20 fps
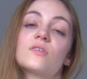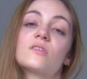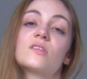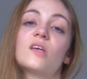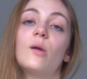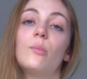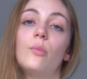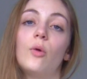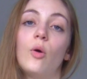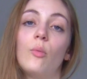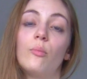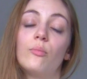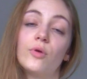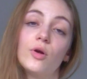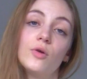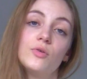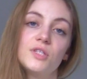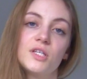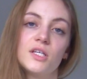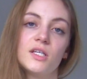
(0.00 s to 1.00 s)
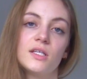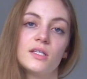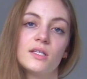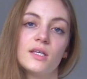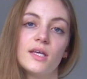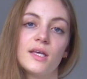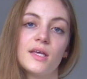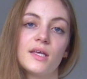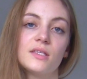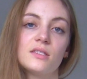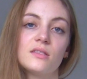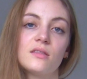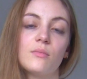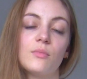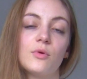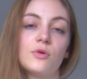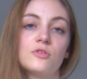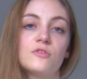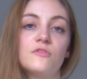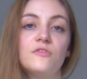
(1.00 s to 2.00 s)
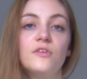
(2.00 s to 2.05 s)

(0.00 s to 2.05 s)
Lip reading: example, protein is the most